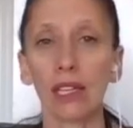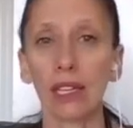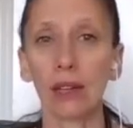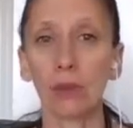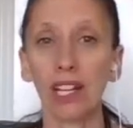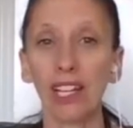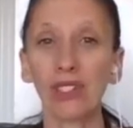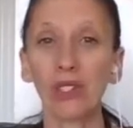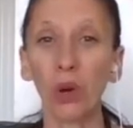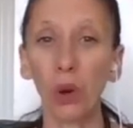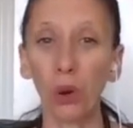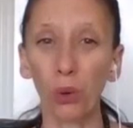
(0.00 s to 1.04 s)
what I
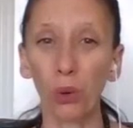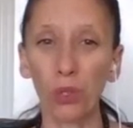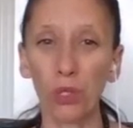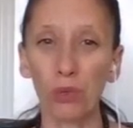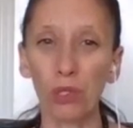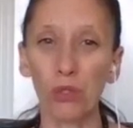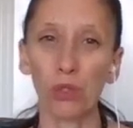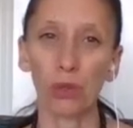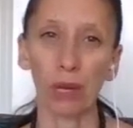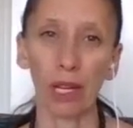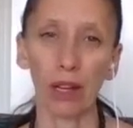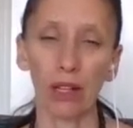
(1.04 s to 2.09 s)
know to be true in my
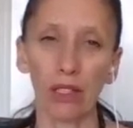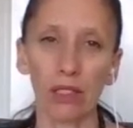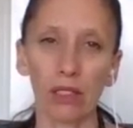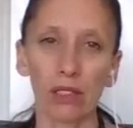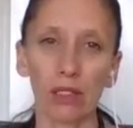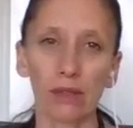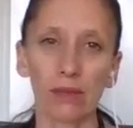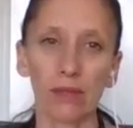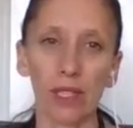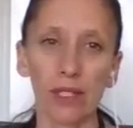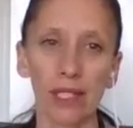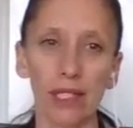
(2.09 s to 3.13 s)
heart. I'll
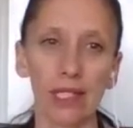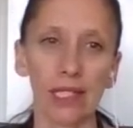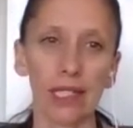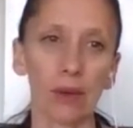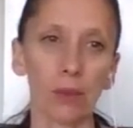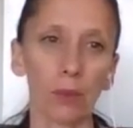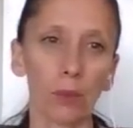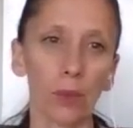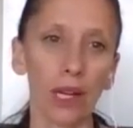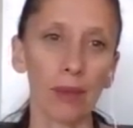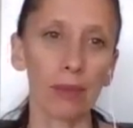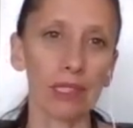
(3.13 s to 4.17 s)
say that again. What
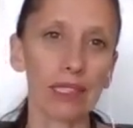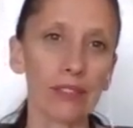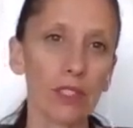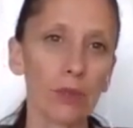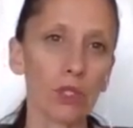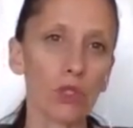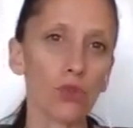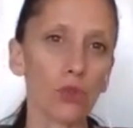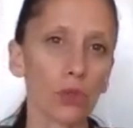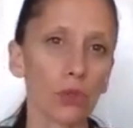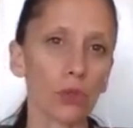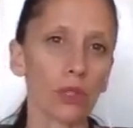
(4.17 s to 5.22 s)
I believe to be
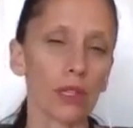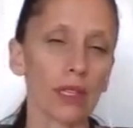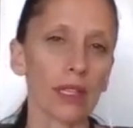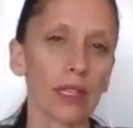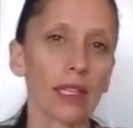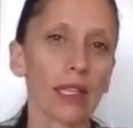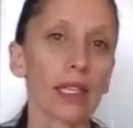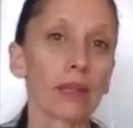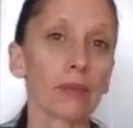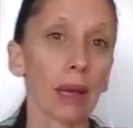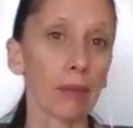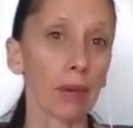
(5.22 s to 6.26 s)
true in
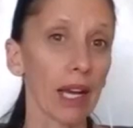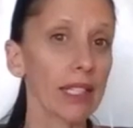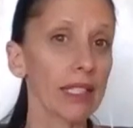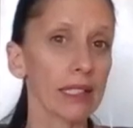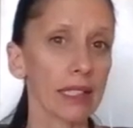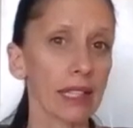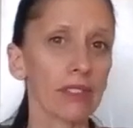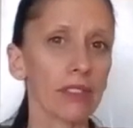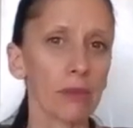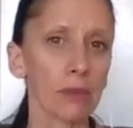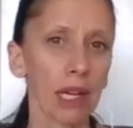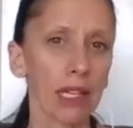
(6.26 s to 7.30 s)
my mind at the level of the
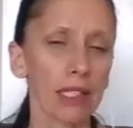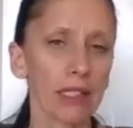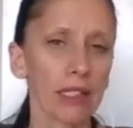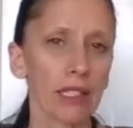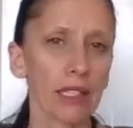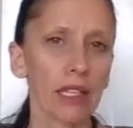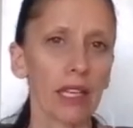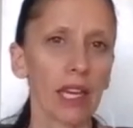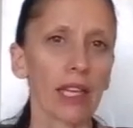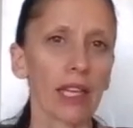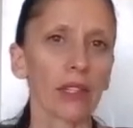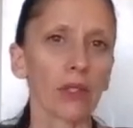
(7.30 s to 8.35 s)
mind,
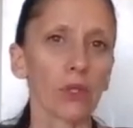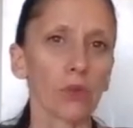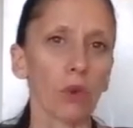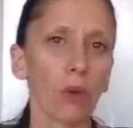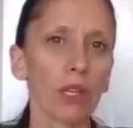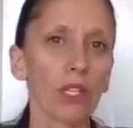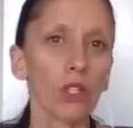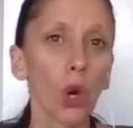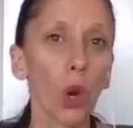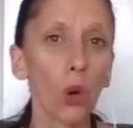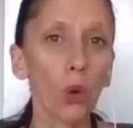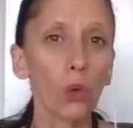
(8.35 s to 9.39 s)
and then there's what we
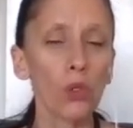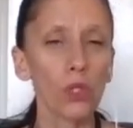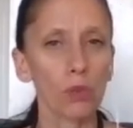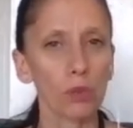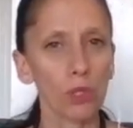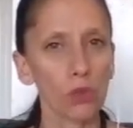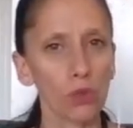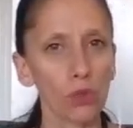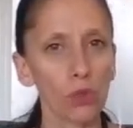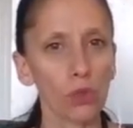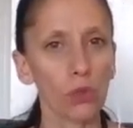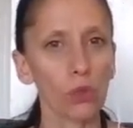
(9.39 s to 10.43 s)
know to be
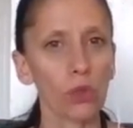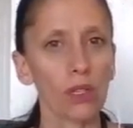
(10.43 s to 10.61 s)
true